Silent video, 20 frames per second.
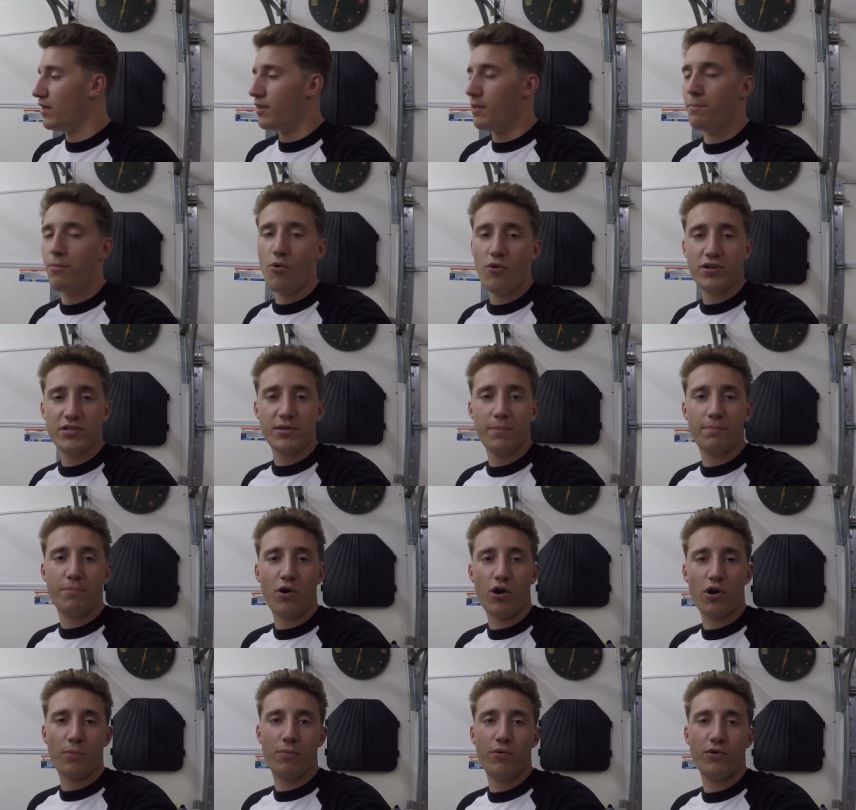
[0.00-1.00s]
the boys in
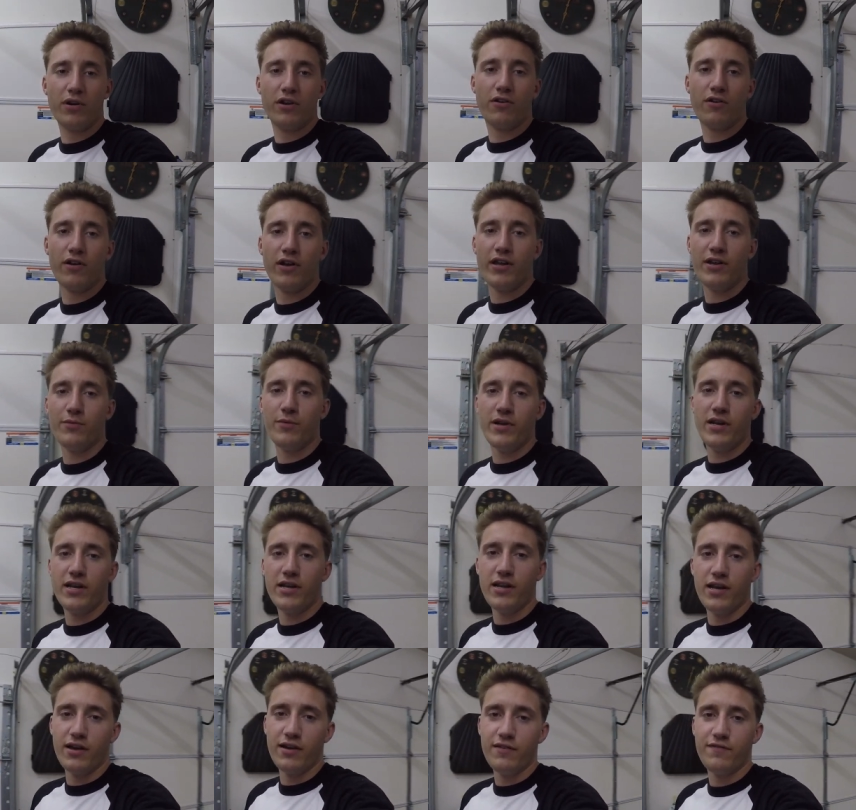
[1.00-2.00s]
purple and green, we
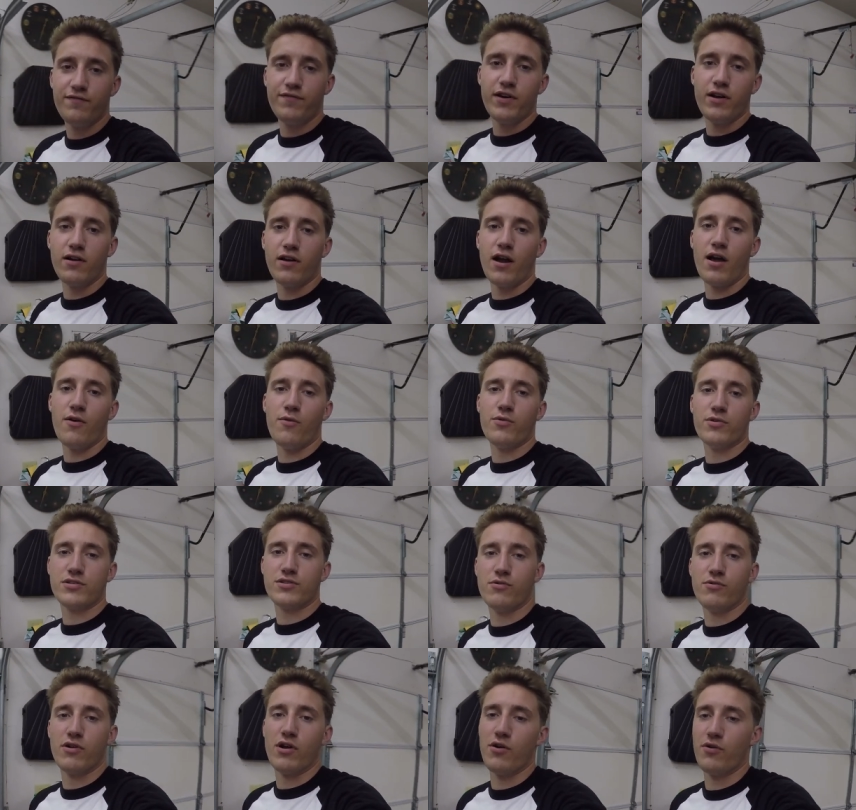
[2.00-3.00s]
need to figure out what's
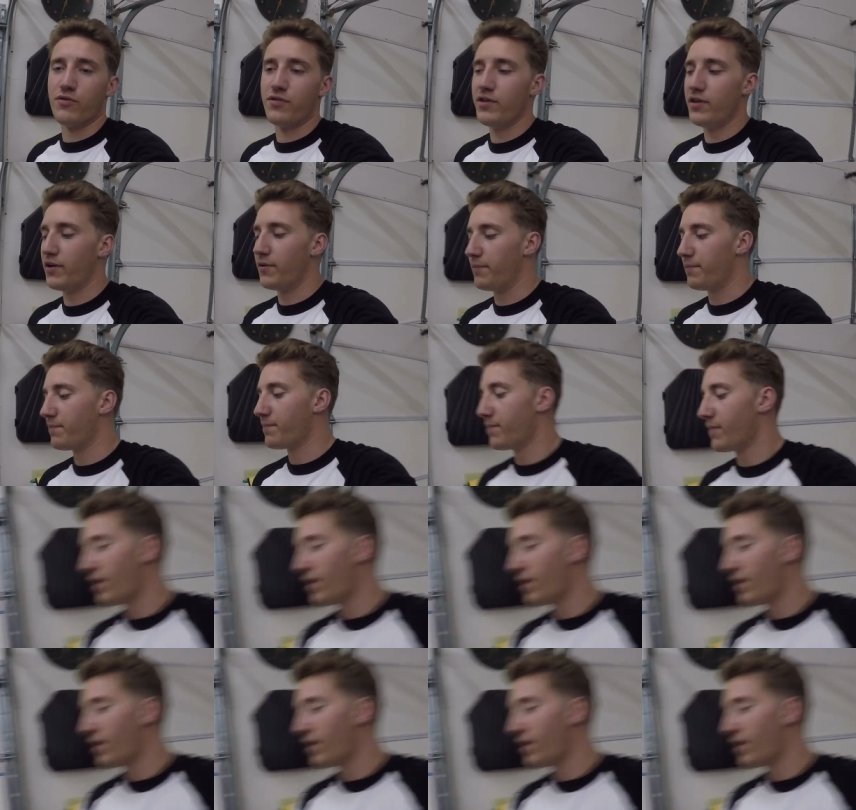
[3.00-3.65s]
going on with them.